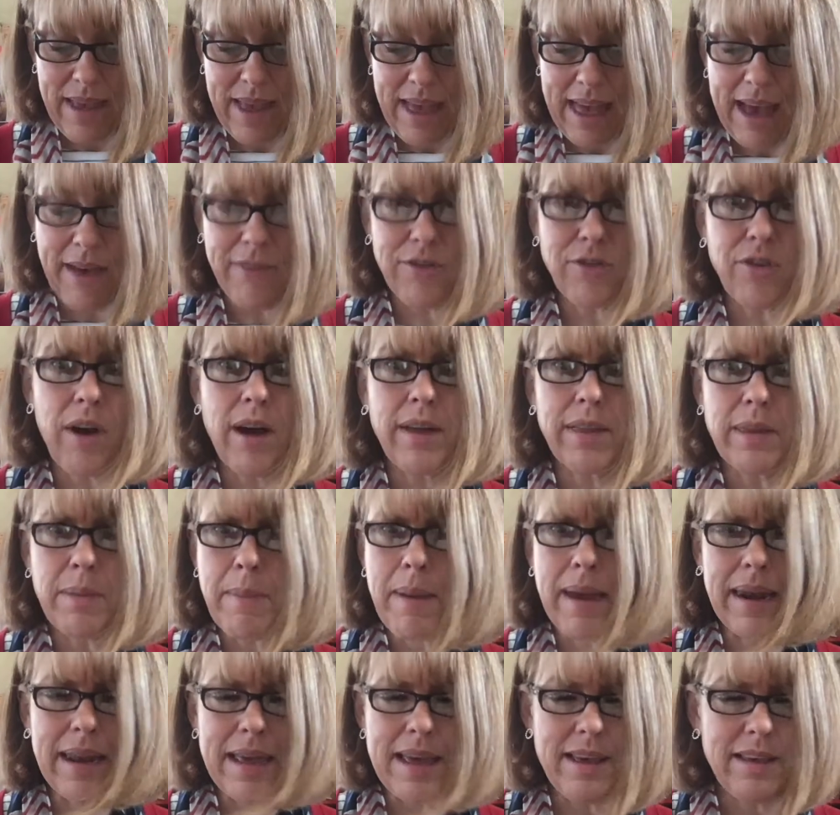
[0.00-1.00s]
after all the
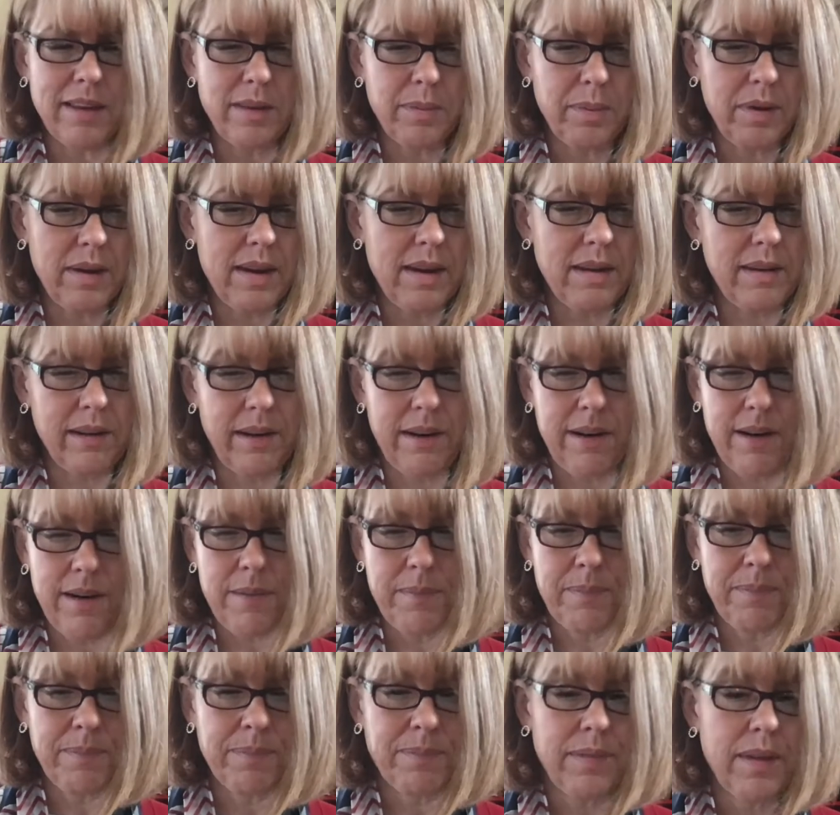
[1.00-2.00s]
money he's put into
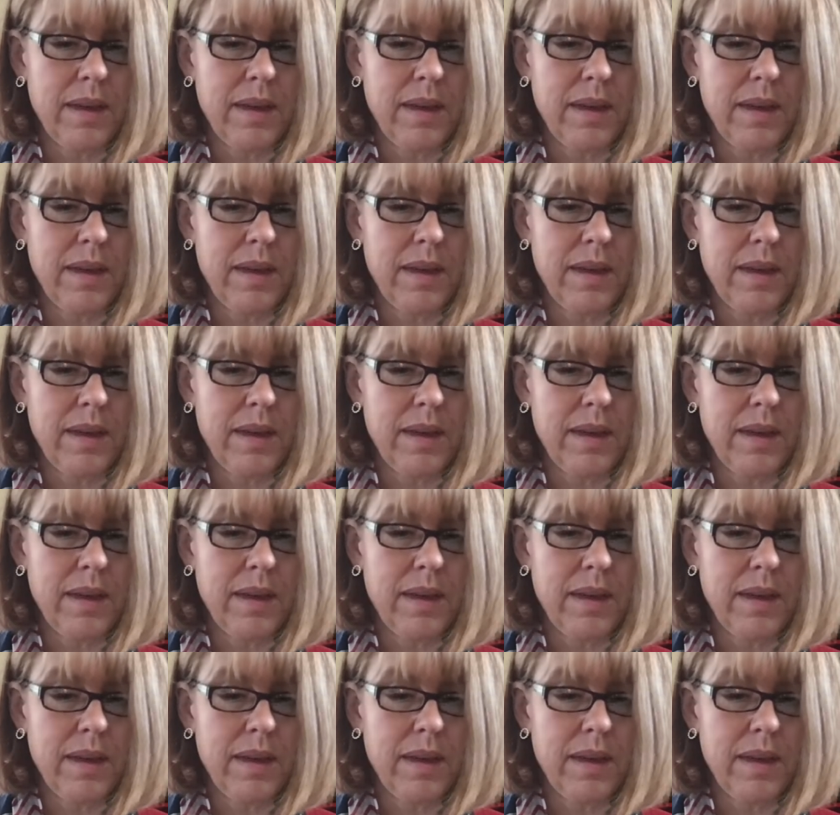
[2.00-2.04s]
her.